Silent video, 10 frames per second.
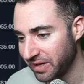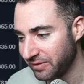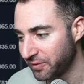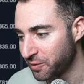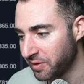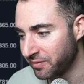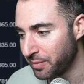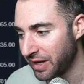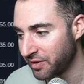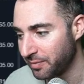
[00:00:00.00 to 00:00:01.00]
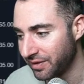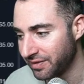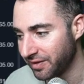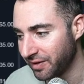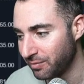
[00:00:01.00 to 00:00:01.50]
a little bit of a bouncy bounce
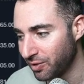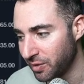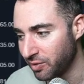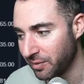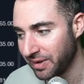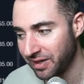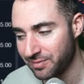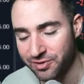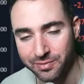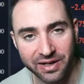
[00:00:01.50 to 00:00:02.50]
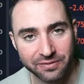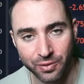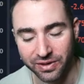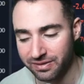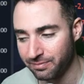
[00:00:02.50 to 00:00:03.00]
here, probably bring it back up to about
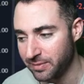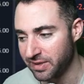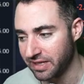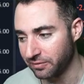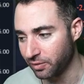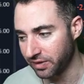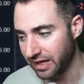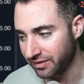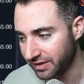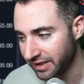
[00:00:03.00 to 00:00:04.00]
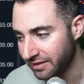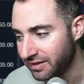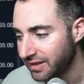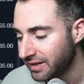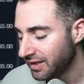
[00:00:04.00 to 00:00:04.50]
maybe test 4,000 again.
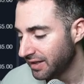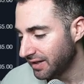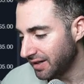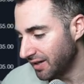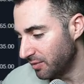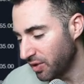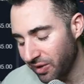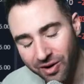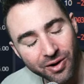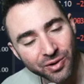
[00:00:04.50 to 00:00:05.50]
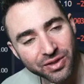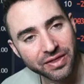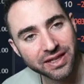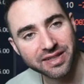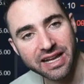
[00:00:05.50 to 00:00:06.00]
But all the
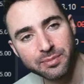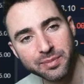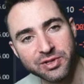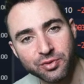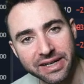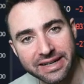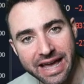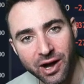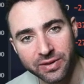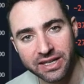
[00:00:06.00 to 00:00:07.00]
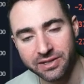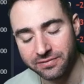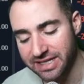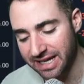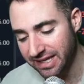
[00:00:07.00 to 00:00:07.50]
things that happen between now and the end of
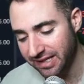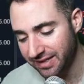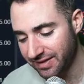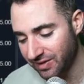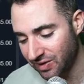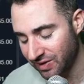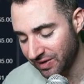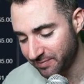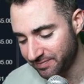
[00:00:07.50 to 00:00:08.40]
day are